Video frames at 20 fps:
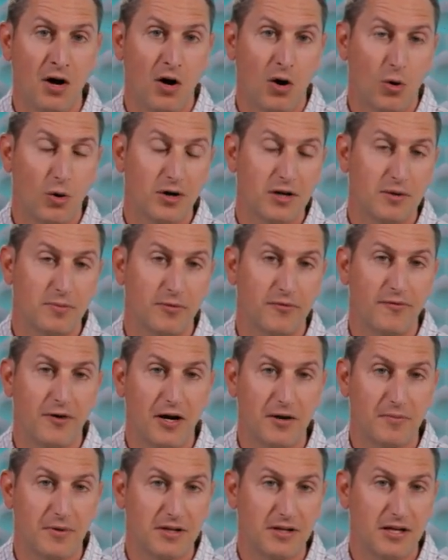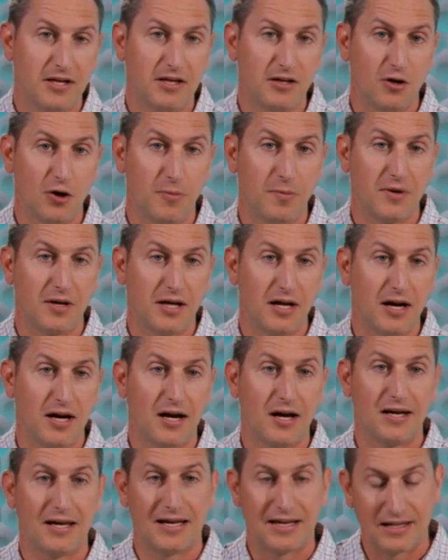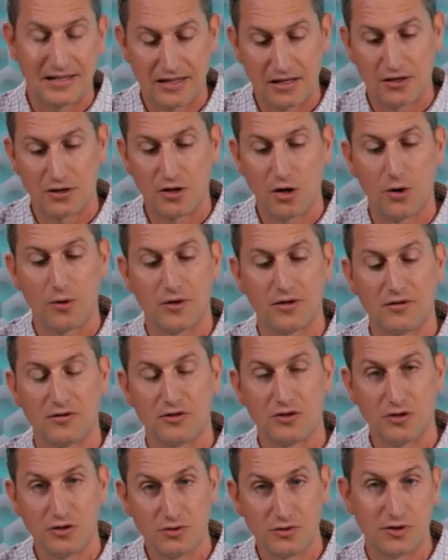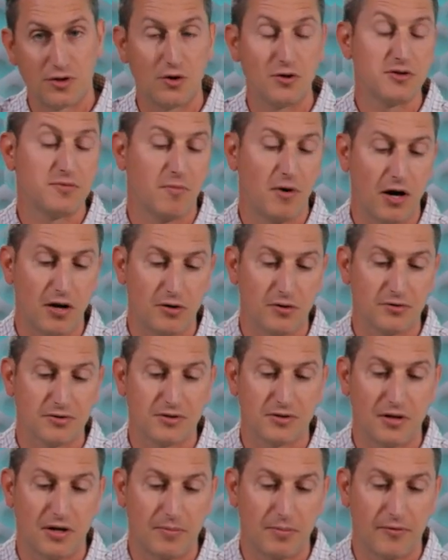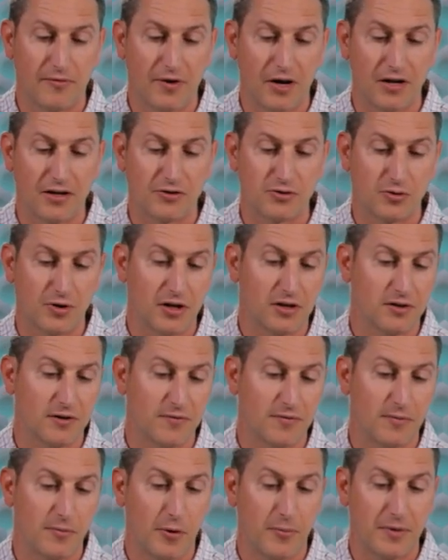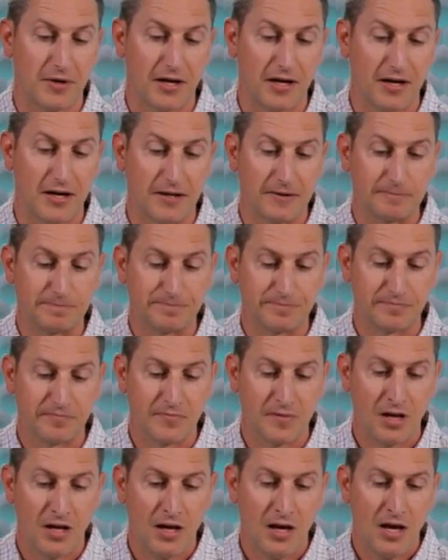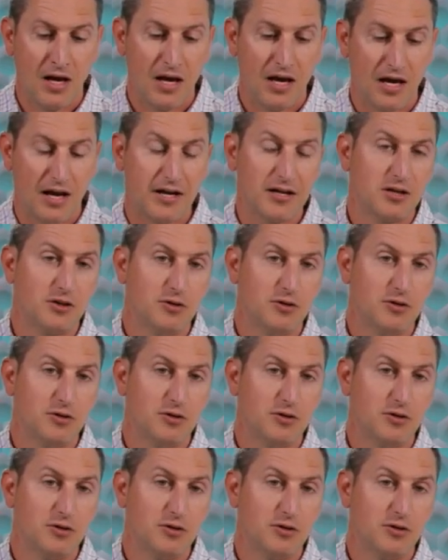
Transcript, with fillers: Or I can provide my key to OpenAI and go and use those models provided directly from OpenAI. And I can